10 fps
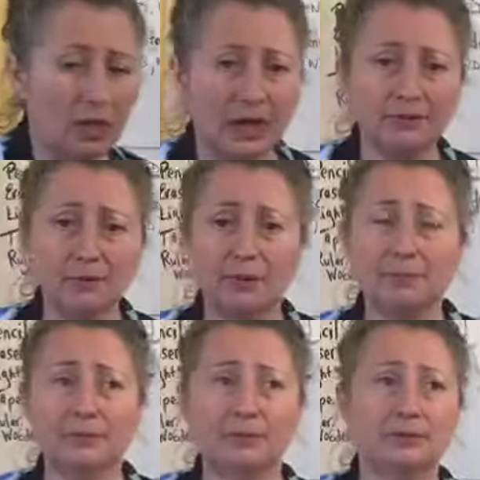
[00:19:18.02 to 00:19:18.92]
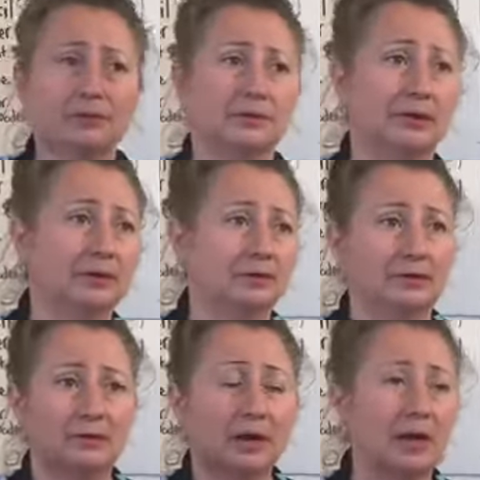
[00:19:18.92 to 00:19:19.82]
I remember,
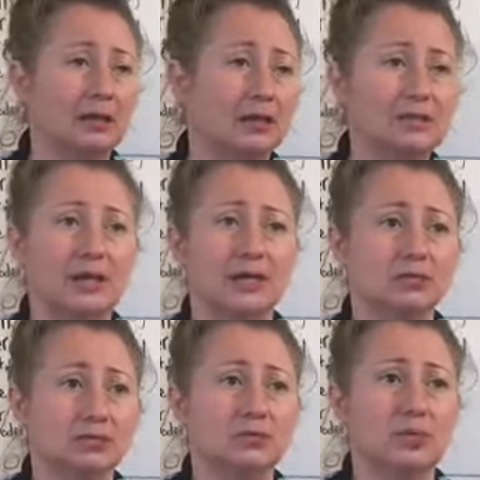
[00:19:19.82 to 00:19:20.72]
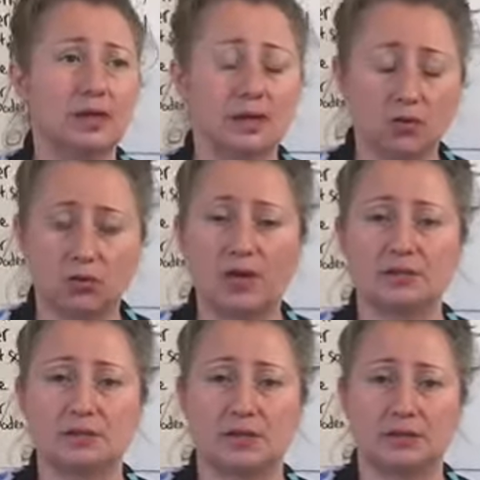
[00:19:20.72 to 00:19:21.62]
college, high school, making
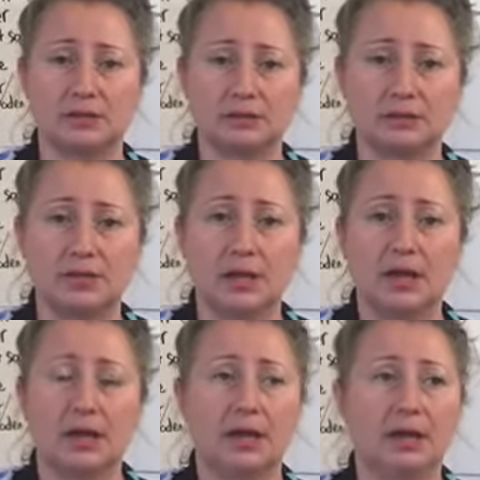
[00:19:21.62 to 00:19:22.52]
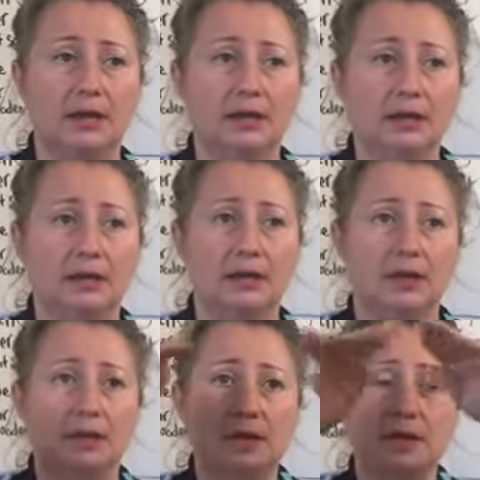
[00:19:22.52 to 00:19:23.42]
grayscales. And
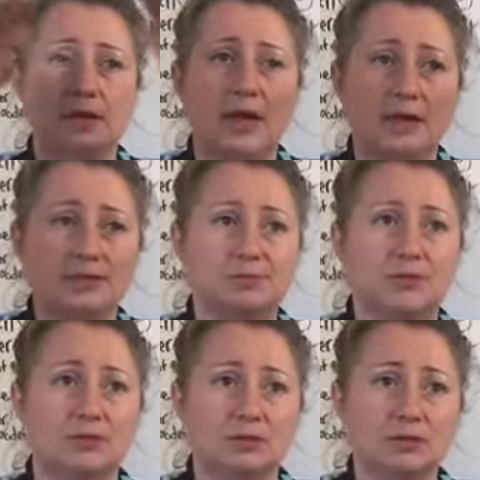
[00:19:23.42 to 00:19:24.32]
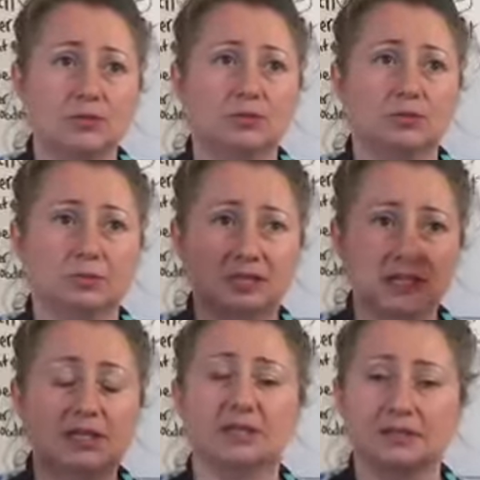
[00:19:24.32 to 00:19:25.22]
they had to be so
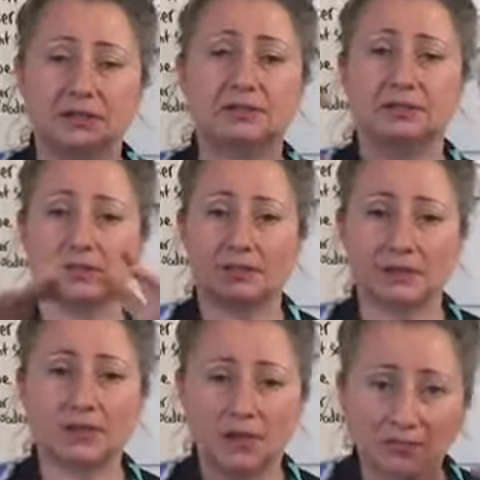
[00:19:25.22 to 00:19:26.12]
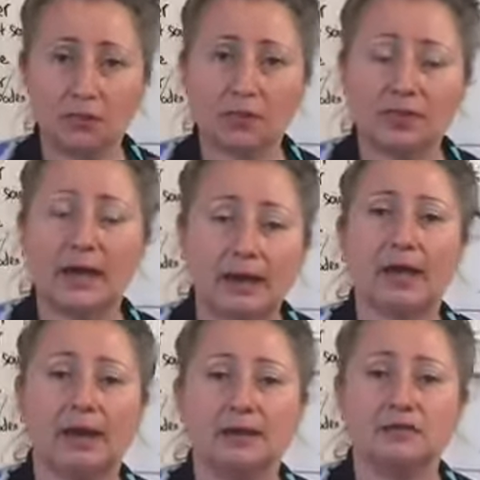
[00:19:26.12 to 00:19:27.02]
meticulous, and if you're that
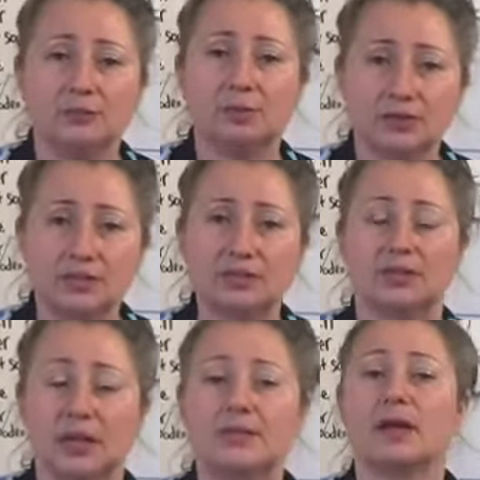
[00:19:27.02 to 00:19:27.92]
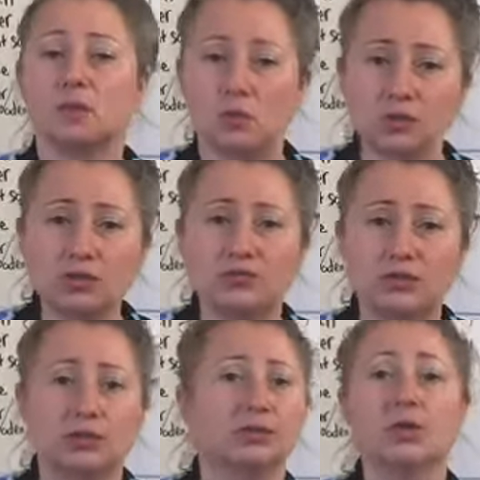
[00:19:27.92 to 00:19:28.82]
kind of person and that works for
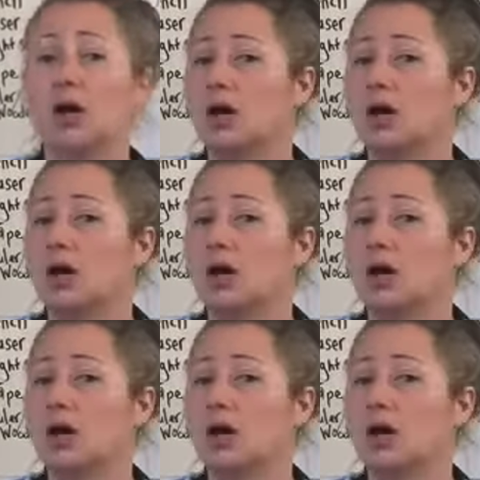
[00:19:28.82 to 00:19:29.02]
you,